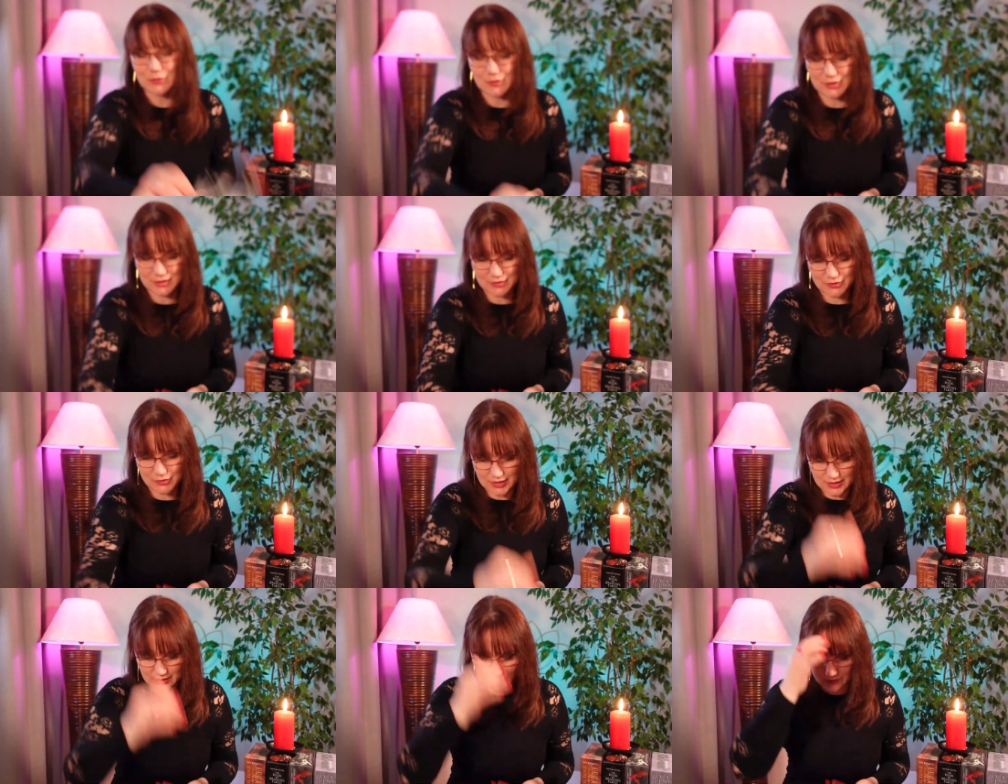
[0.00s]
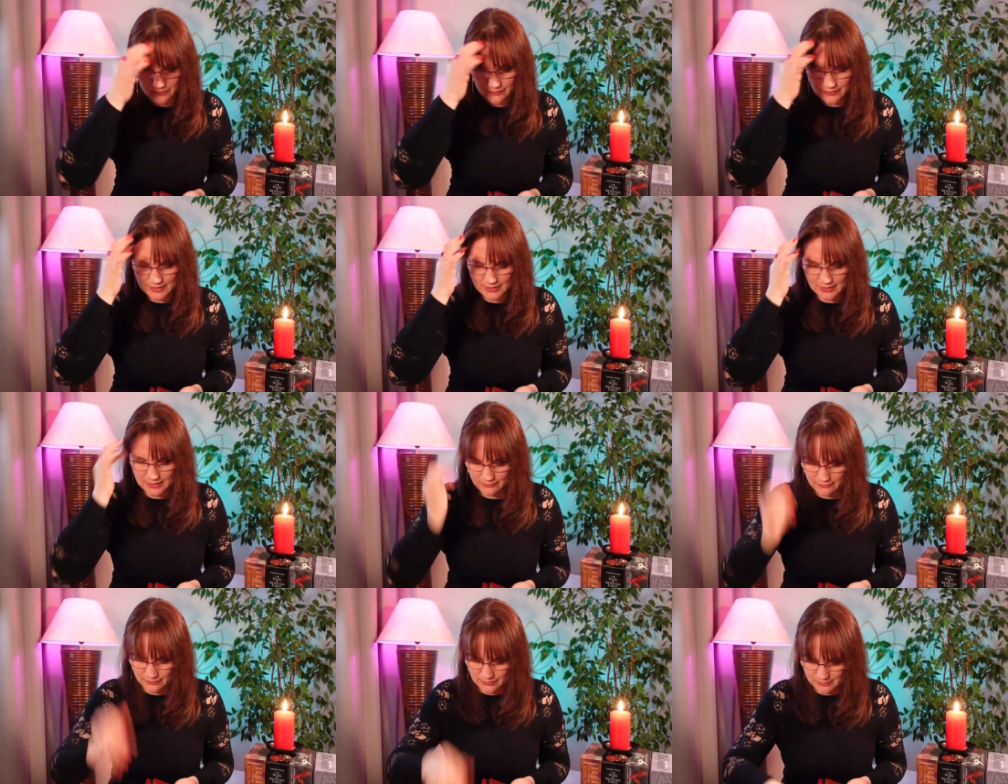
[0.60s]
They trying to
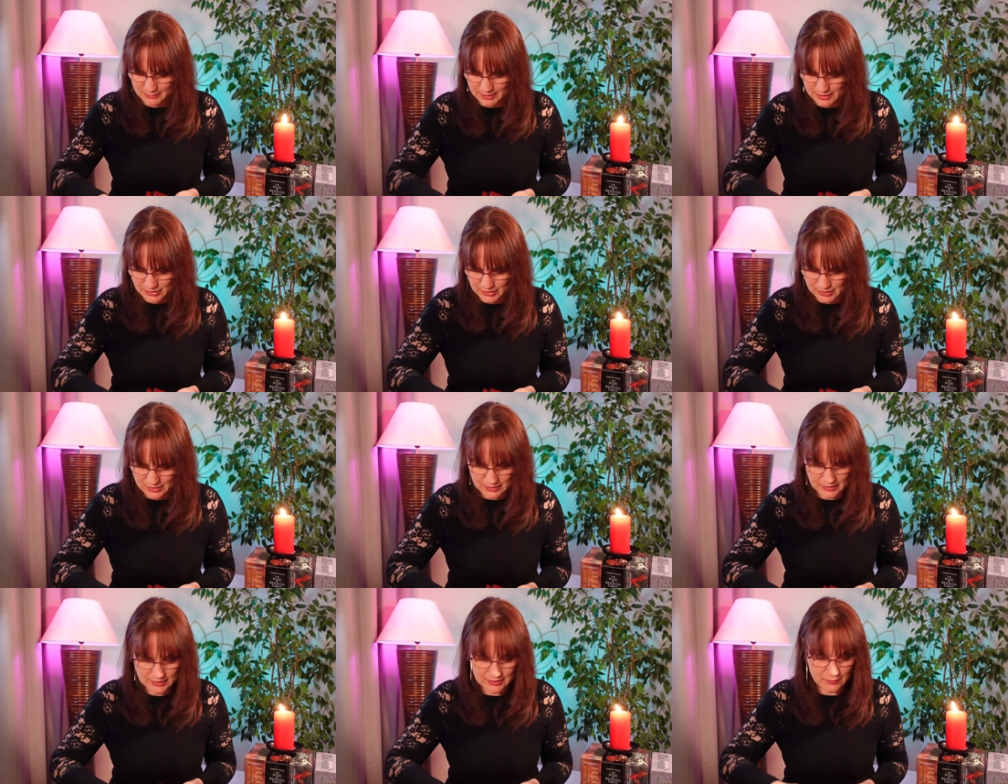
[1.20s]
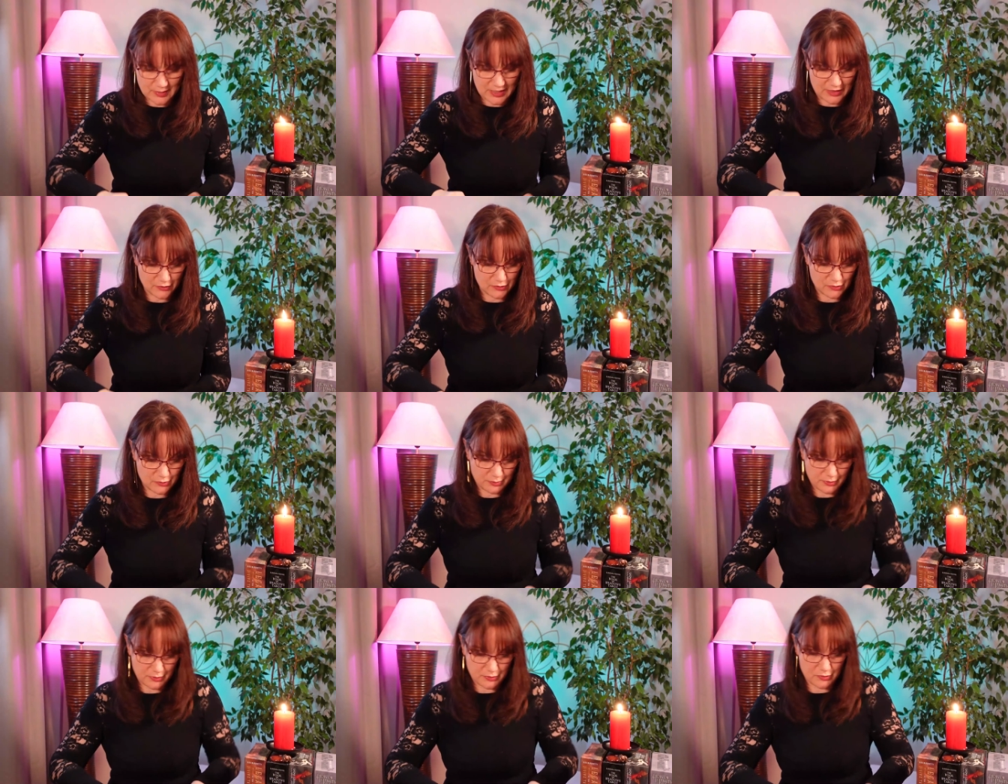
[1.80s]
find information. It's why you're
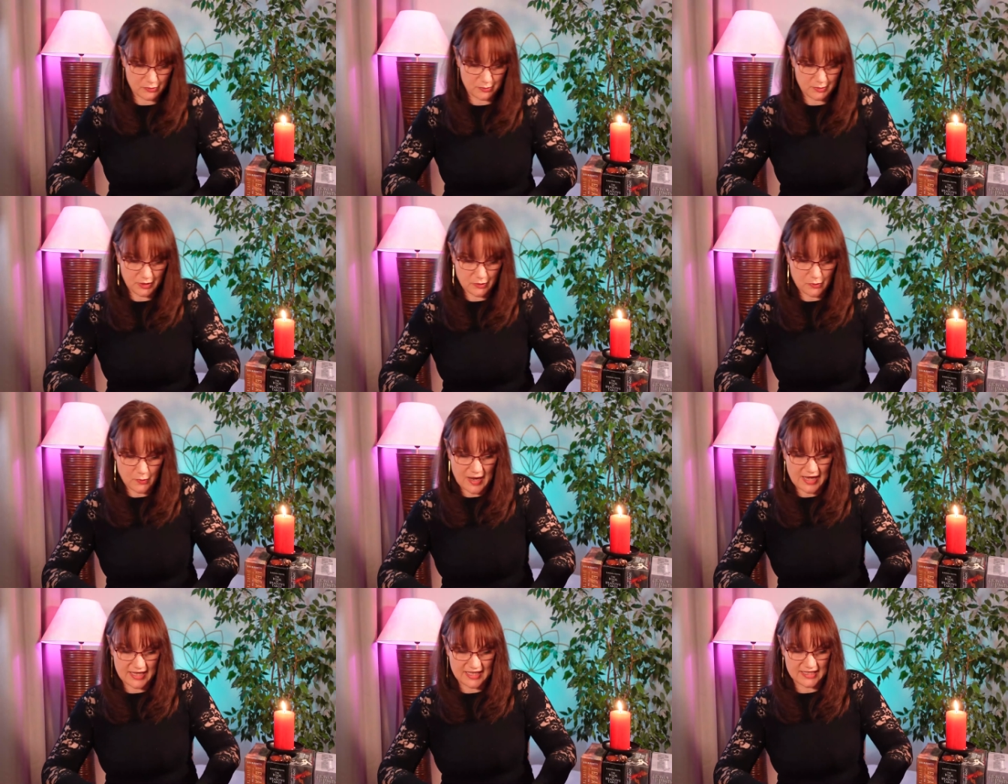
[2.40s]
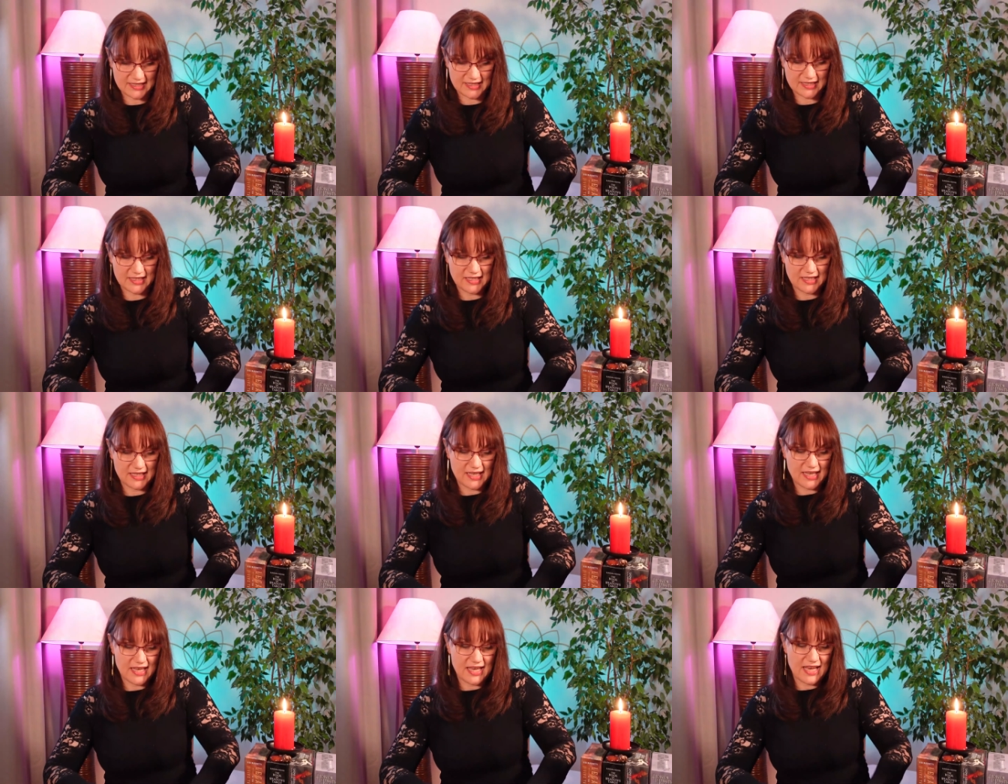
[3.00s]
supposed to be quiet
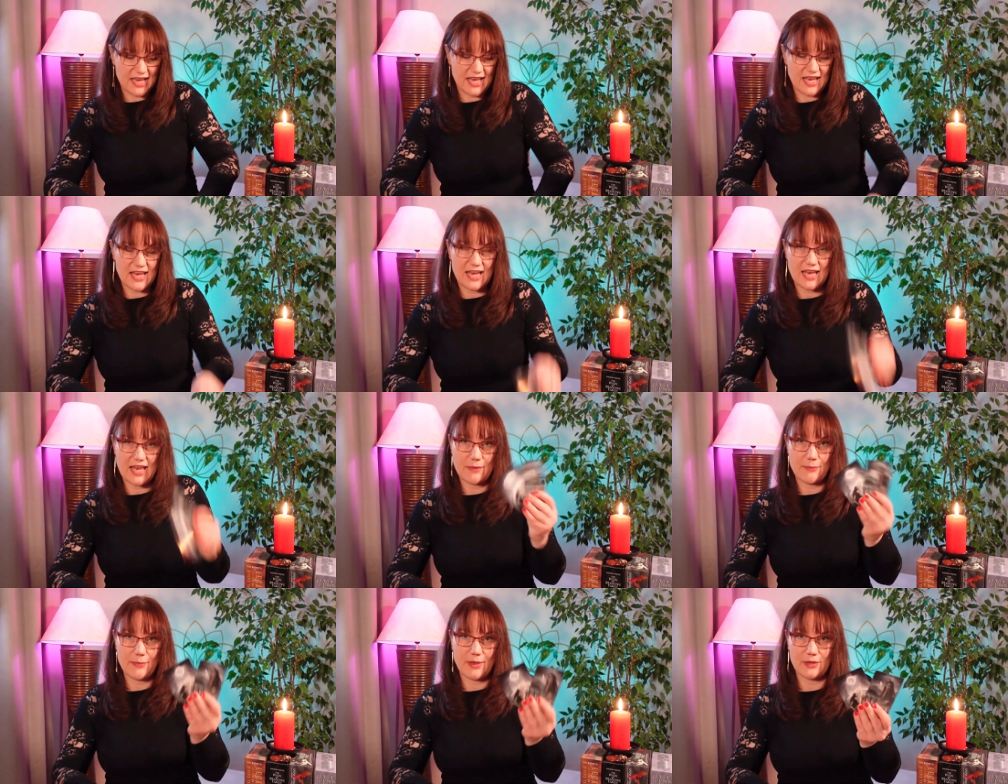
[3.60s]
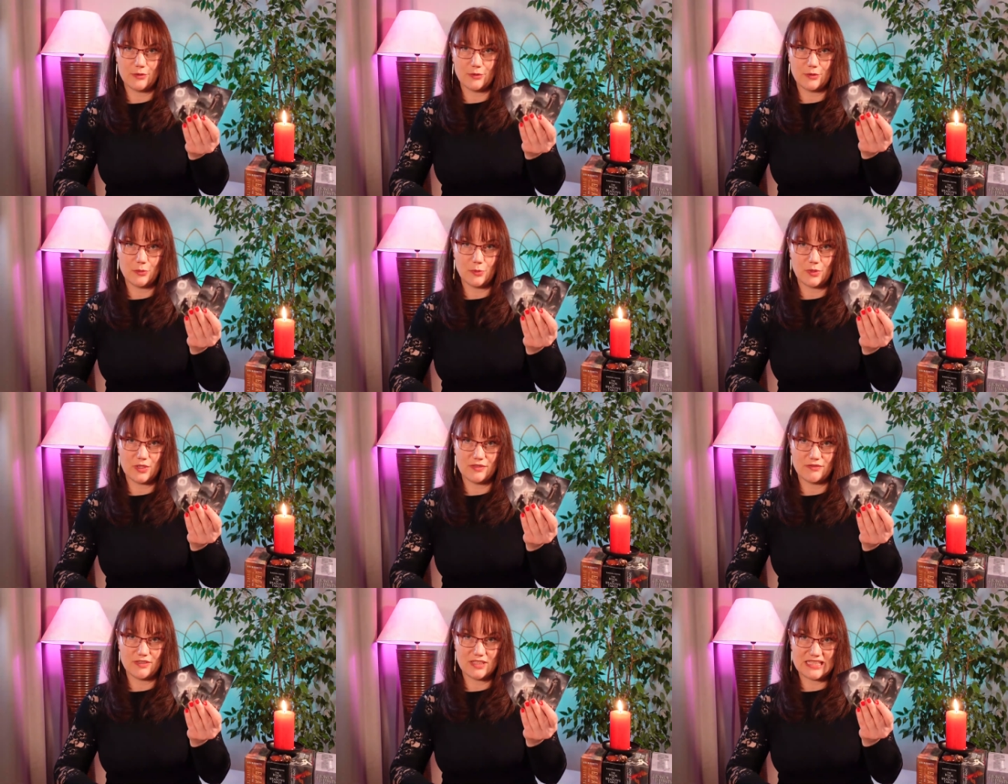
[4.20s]
about
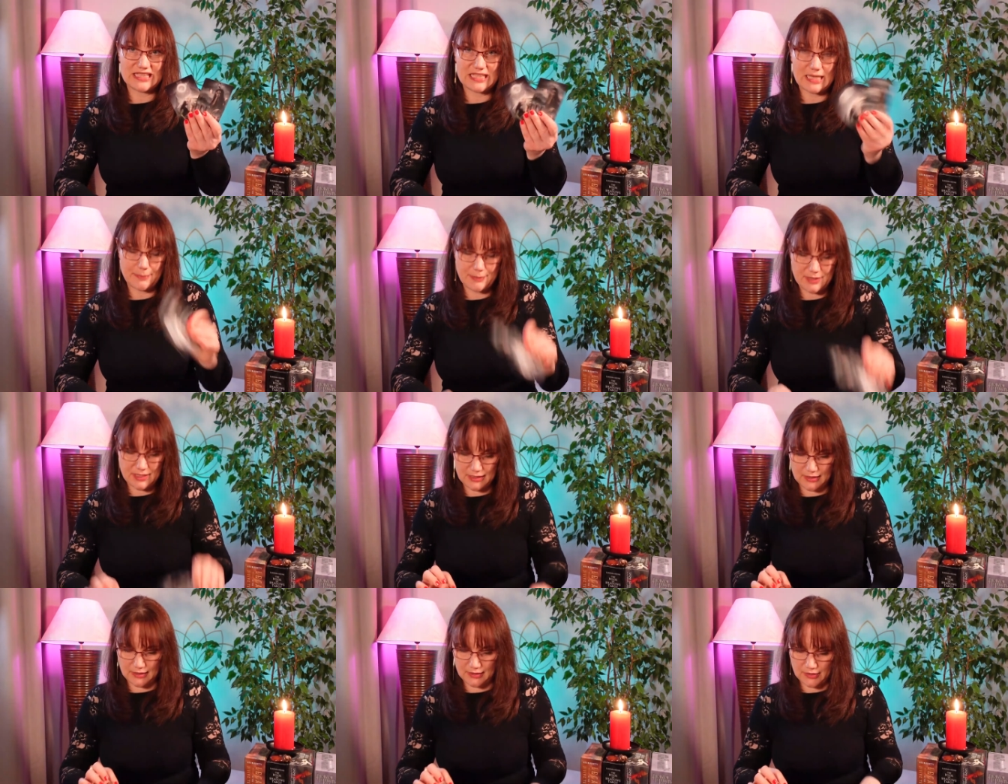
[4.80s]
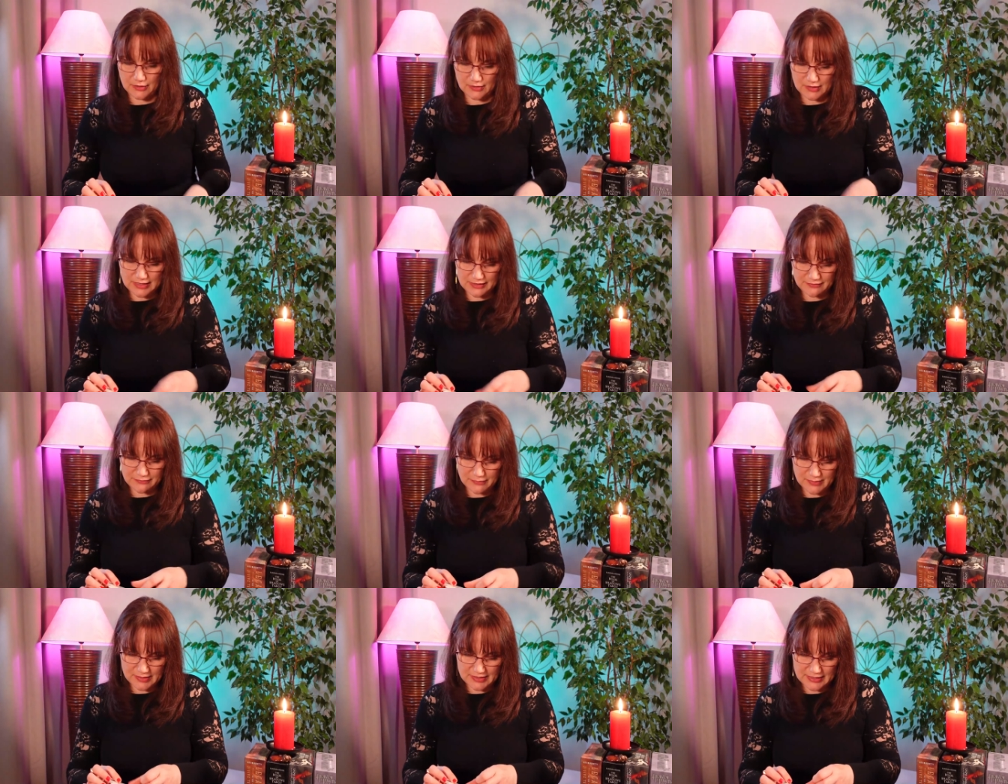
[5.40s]
whatever is happening in your
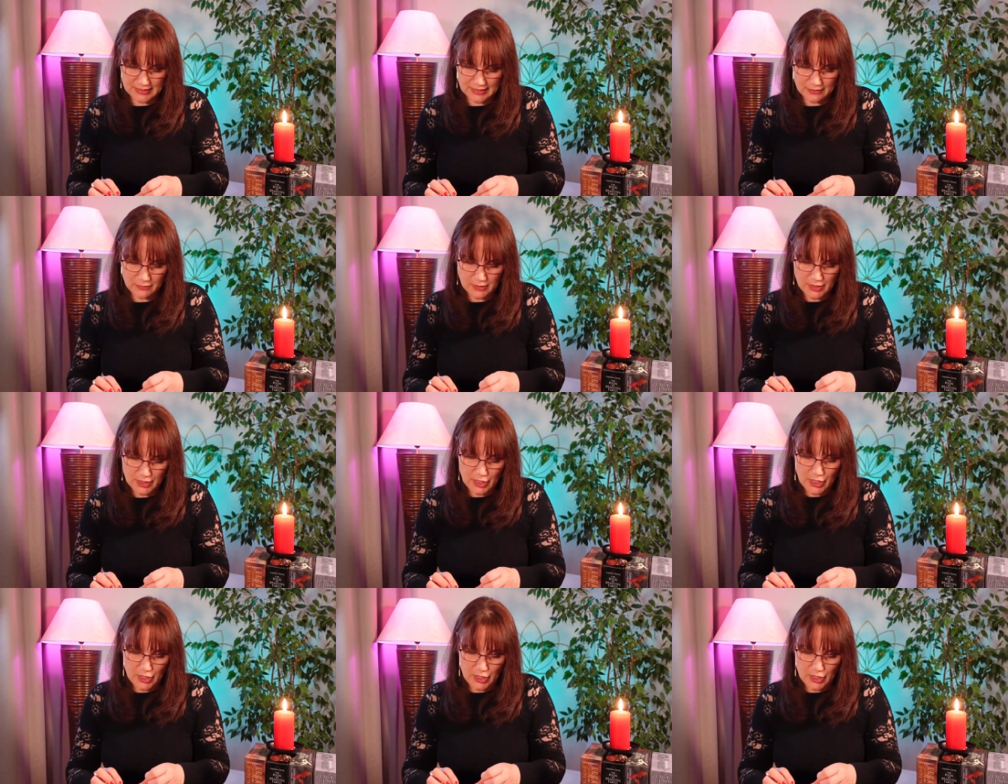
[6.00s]
life right now.